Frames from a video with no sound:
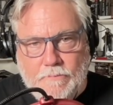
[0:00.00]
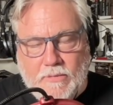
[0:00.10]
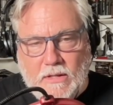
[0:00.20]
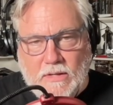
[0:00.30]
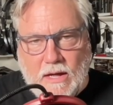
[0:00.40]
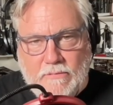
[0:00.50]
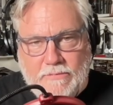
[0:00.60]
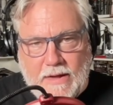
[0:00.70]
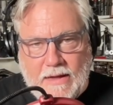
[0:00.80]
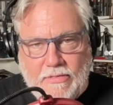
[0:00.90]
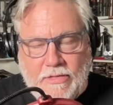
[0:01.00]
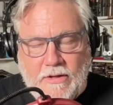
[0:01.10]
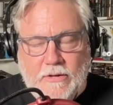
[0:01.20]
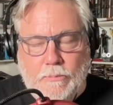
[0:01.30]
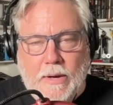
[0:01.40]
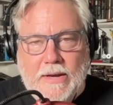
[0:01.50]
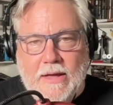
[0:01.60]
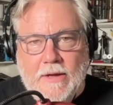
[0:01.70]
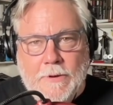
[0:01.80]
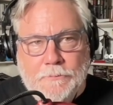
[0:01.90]
Love and Thunder. But
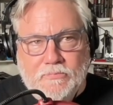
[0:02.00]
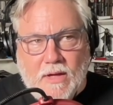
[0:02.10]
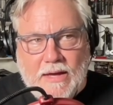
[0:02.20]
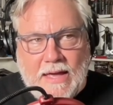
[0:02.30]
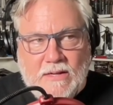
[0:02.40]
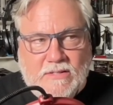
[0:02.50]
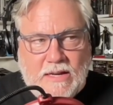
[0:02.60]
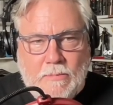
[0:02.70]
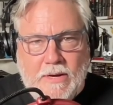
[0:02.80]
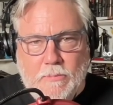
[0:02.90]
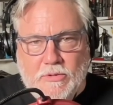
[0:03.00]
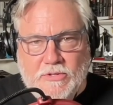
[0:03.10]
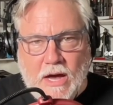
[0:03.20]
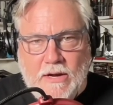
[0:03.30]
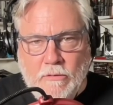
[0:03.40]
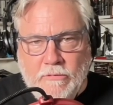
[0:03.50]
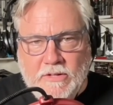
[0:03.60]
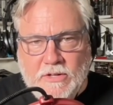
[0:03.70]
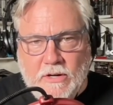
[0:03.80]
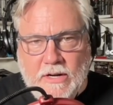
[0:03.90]
again, does anybody preside over
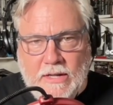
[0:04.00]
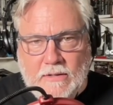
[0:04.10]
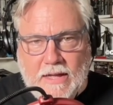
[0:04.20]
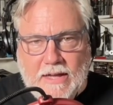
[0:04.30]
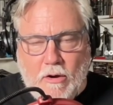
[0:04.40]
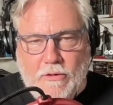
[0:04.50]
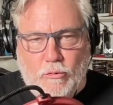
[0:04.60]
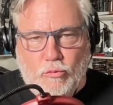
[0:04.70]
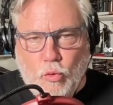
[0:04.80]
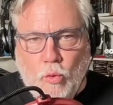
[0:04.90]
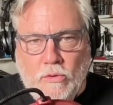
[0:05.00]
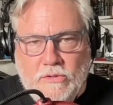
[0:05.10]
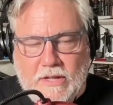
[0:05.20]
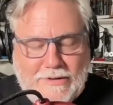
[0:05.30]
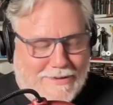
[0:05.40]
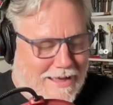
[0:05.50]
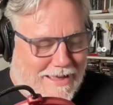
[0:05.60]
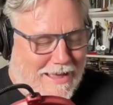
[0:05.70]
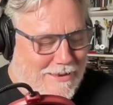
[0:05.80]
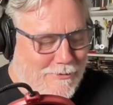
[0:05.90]
Eternity? Like, are there rules? That
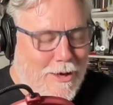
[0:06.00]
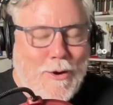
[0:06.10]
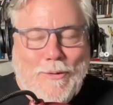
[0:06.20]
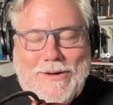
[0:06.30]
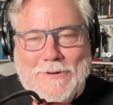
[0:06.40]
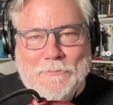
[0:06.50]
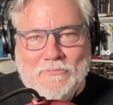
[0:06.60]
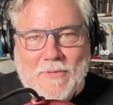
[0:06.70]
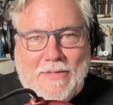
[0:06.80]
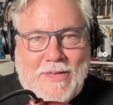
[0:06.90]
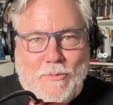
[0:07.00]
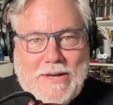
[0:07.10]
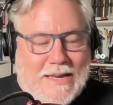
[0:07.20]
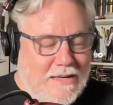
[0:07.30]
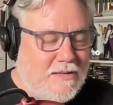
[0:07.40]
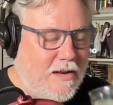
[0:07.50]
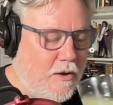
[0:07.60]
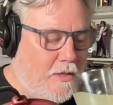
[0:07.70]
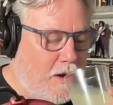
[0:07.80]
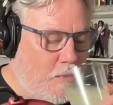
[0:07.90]
I don't know. I think we need to know,
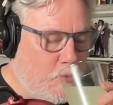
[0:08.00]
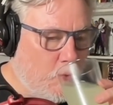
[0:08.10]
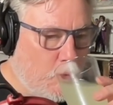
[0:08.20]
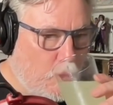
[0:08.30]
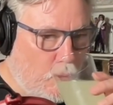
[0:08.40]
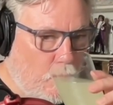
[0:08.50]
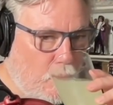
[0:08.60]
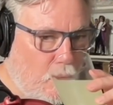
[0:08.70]
though. Mm.